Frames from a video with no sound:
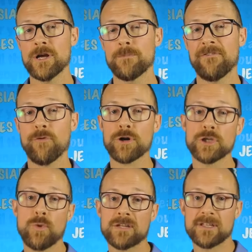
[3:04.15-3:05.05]
before you
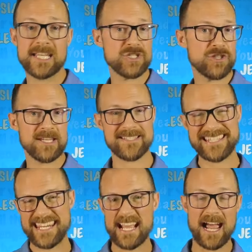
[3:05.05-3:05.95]
unleash this
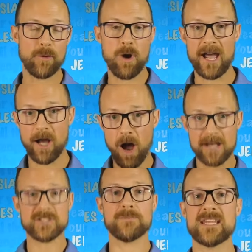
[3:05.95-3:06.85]
DIY
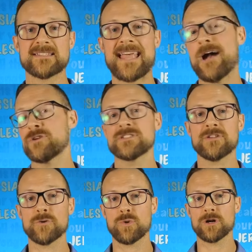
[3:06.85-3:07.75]
awesomeness out into the
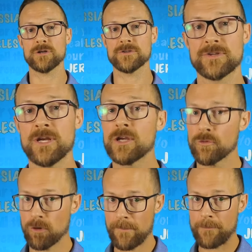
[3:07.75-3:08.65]
world,
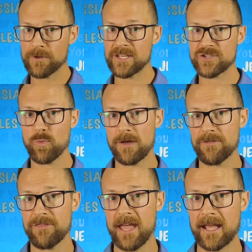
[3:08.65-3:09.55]
remember this one
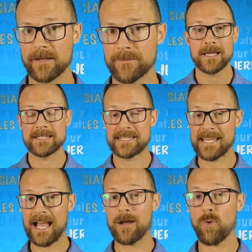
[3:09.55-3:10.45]
thing.
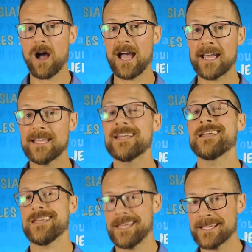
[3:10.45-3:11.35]
DIY
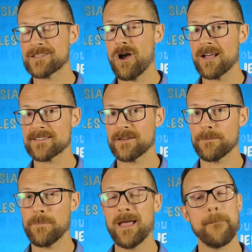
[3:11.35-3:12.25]
is awesome,
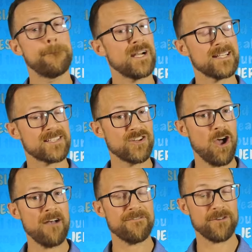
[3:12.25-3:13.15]
but it's not
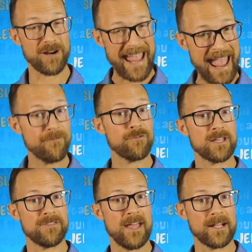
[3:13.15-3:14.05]
for
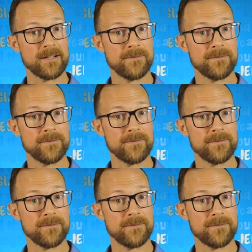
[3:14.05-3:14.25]
everything.